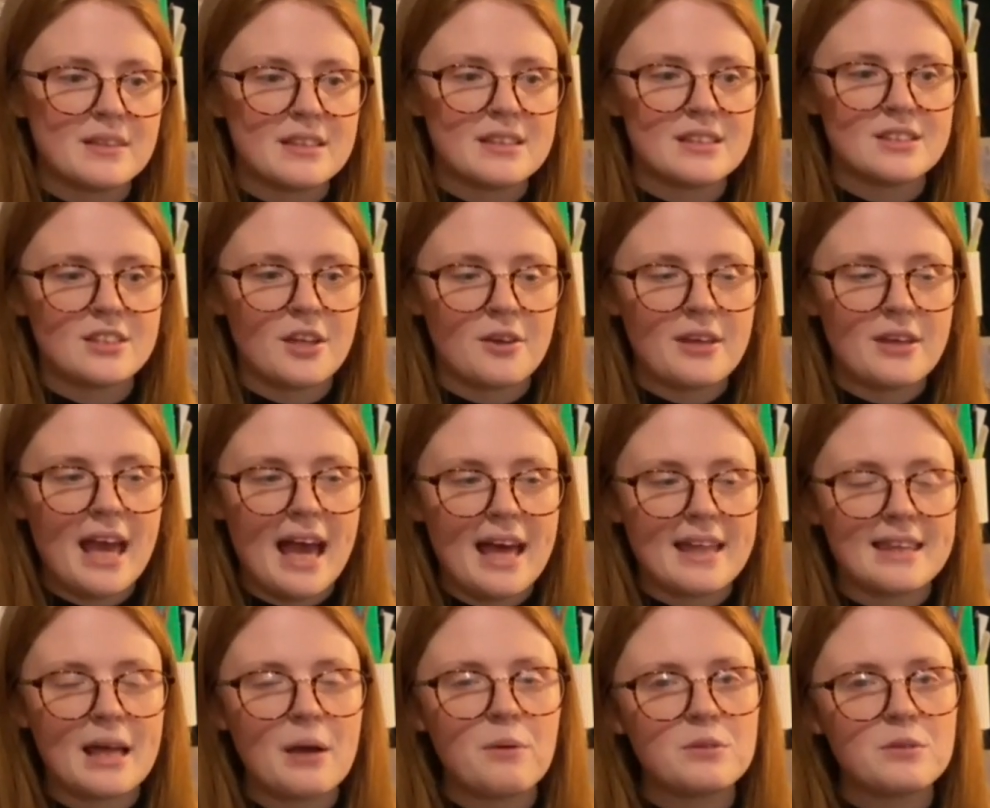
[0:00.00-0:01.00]
So yeah,
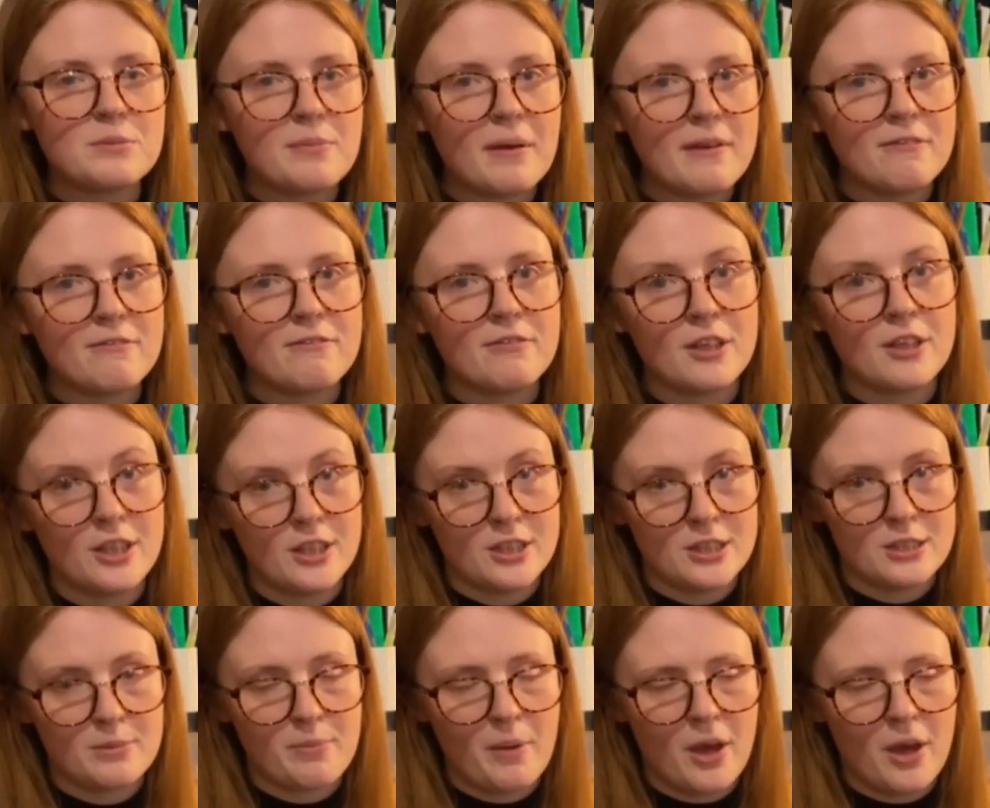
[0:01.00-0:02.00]
that was my
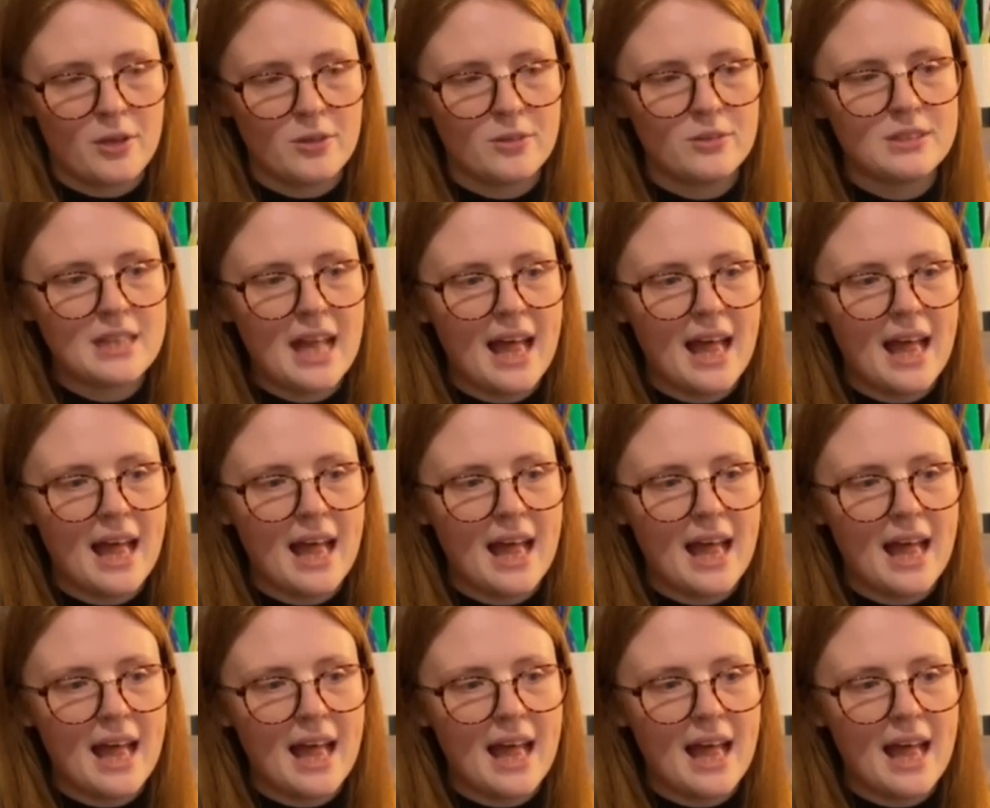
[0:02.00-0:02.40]
first post.